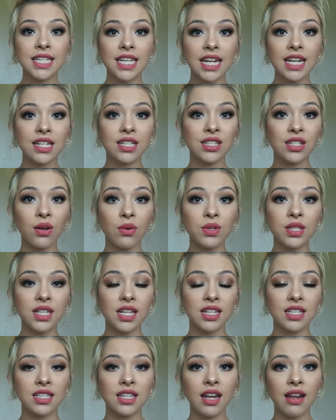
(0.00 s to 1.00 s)
skin is so
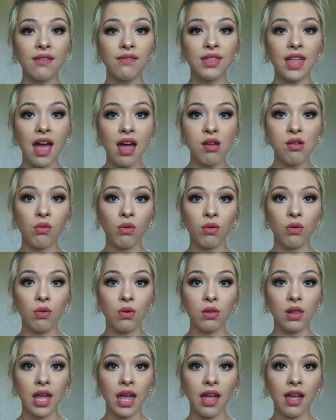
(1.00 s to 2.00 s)
sensitive that it
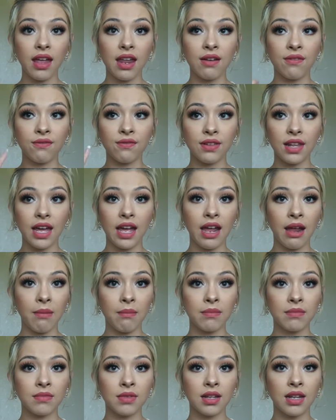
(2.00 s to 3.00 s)
will like
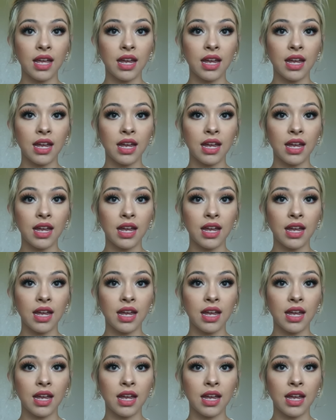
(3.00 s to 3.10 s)
inflame